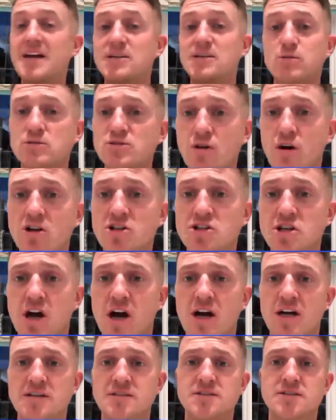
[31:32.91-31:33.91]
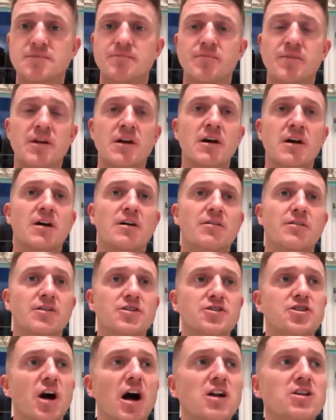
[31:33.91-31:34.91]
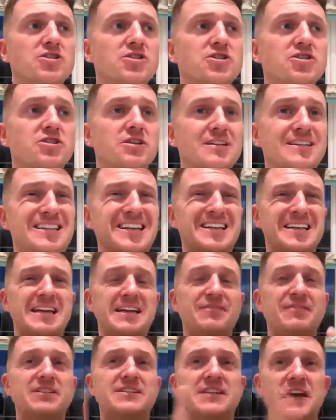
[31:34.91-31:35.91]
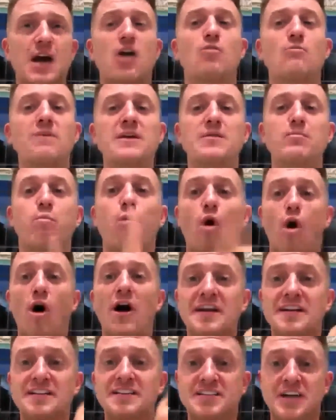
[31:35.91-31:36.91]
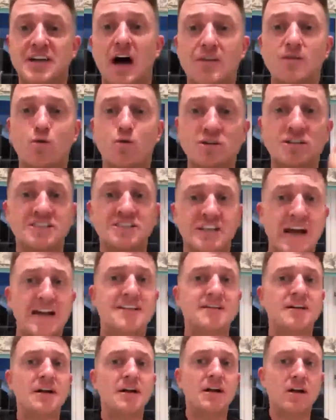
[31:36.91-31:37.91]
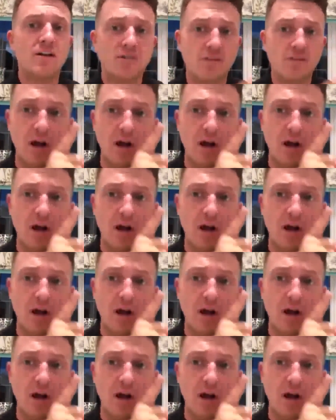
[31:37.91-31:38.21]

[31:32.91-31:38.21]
The case was not adjourned. The judge didn't even tell me what I'd done or said